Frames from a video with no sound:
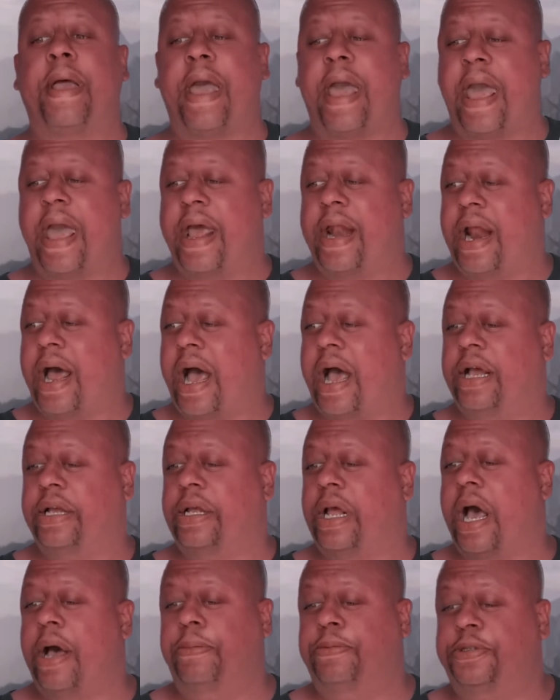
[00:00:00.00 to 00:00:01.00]
And I
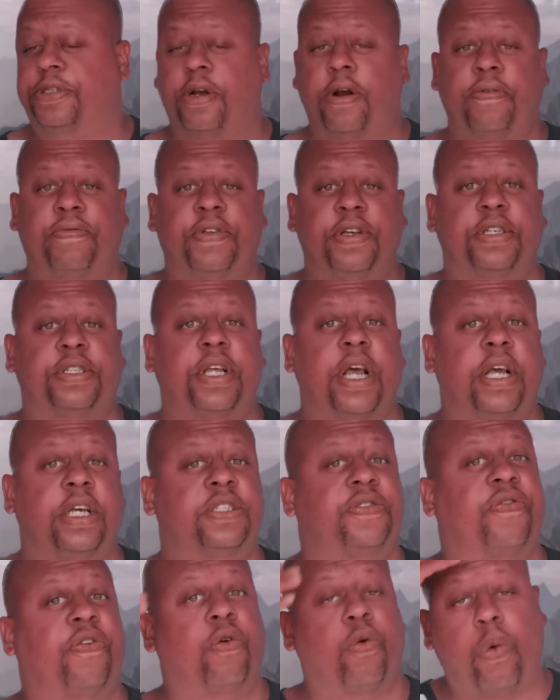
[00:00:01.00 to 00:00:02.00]
observed these
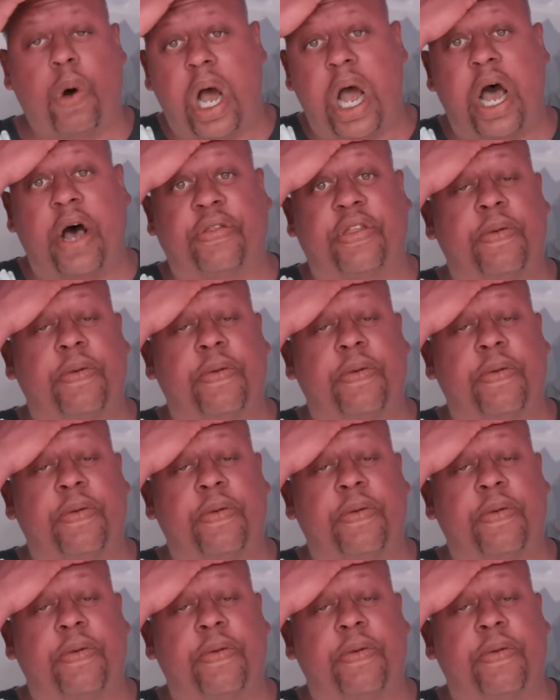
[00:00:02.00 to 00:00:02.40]
things for a while.